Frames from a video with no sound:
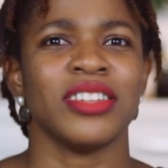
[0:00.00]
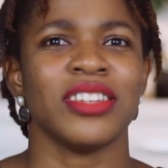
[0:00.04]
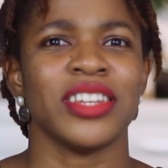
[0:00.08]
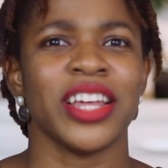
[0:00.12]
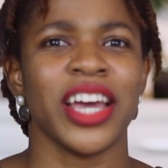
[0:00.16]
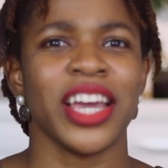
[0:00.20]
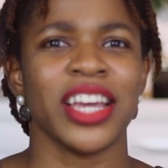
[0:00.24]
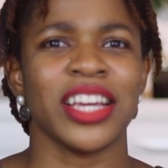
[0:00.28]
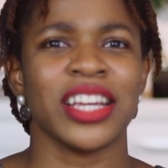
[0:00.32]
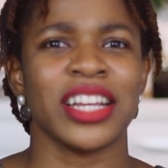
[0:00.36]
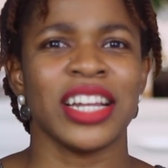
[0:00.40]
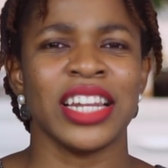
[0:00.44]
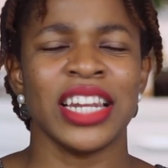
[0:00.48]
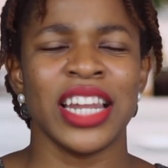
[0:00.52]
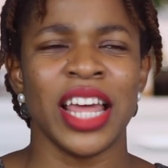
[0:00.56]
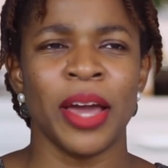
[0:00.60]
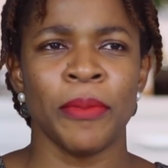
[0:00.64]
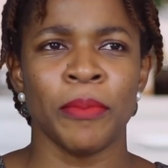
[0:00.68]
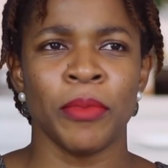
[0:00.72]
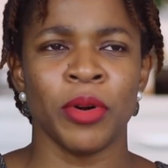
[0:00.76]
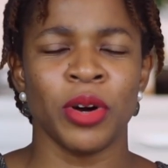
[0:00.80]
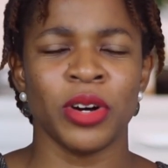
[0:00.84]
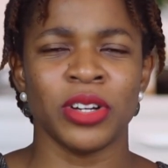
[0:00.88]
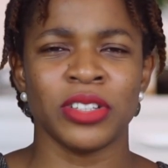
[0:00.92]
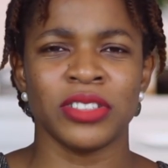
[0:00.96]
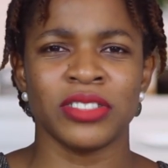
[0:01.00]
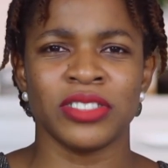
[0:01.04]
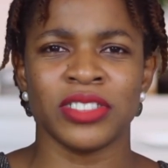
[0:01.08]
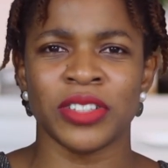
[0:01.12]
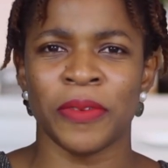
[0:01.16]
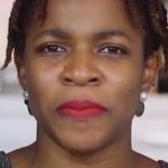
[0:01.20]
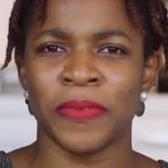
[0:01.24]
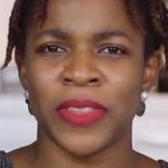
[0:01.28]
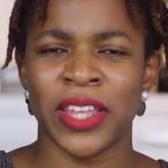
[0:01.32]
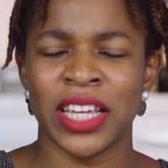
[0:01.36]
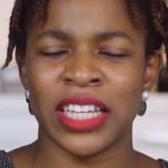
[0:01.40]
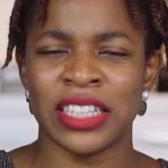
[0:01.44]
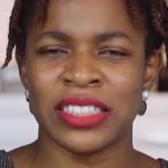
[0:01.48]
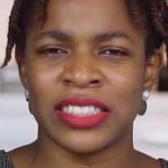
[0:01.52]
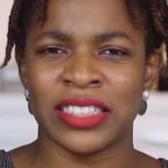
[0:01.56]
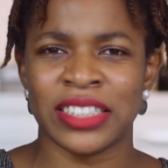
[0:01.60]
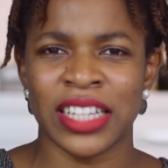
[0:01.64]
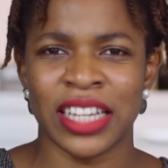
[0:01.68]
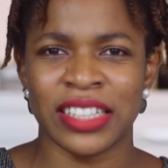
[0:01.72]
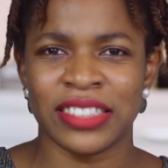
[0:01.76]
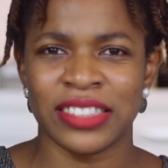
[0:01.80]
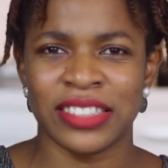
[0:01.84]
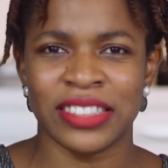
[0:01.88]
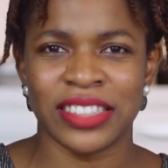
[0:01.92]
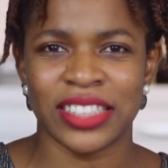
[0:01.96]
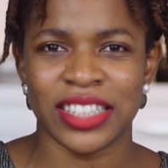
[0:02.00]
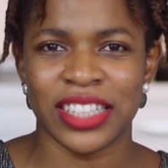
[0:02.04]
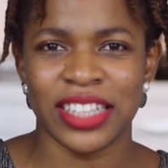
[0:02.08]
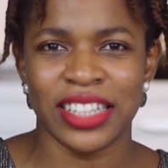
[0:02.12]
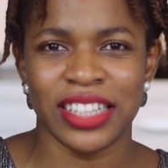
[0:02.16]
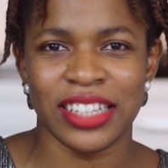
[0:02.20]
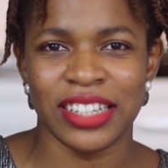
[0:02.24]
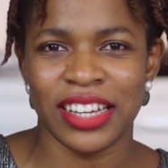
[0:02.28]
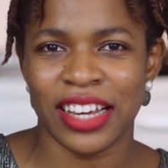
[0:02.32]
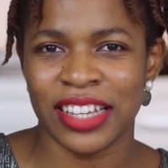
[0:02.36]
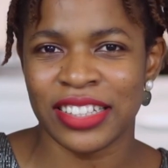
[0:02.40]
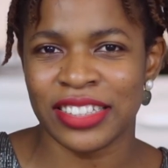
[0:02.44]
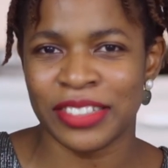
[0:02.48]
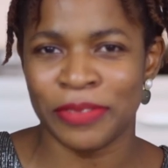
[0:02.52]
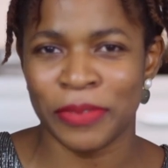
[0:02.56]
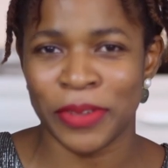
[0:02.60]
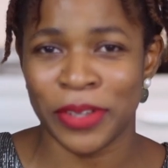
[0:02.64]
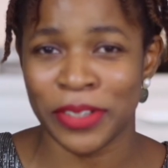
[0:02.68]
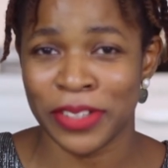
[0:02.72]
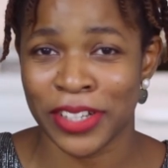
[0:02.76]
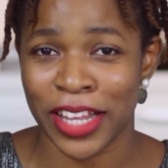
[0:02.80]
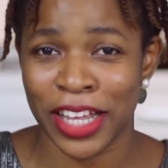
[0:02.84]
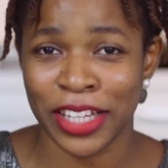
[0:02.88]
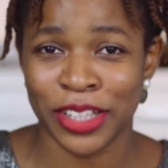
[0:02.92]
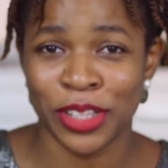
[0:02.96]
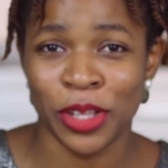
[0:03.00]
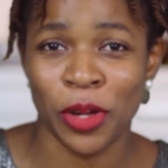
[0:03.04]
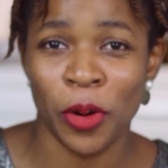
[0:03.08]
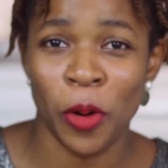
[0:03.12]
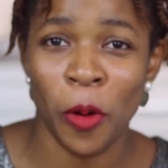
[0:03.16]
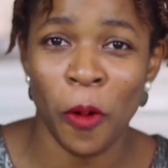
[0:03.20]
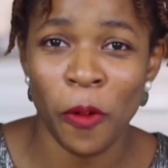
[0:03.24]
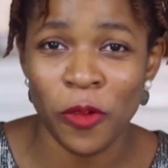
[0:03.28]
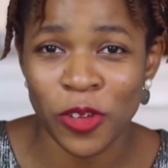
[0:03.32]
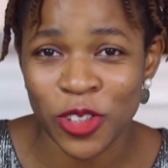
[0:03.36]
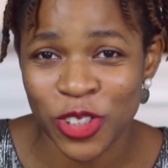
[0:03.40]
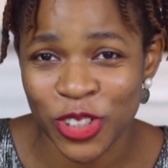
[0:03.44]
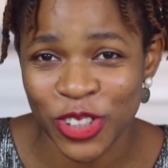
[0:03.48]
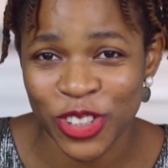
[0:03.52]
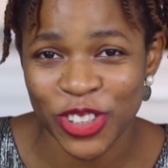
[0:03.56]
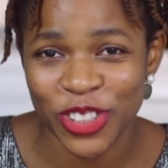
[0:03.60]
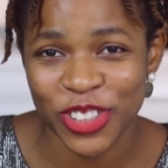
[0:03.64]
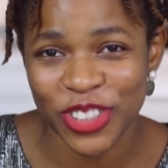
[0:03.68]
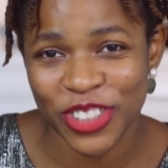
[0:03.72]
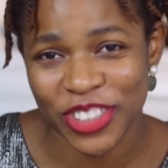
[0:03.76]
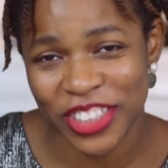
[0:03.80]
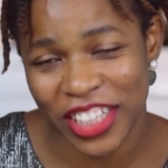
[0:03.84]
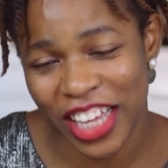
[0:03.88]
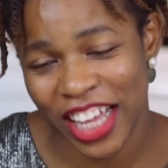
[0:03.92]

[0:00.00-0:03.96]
like lemon, something zesty, that smells like the ocean.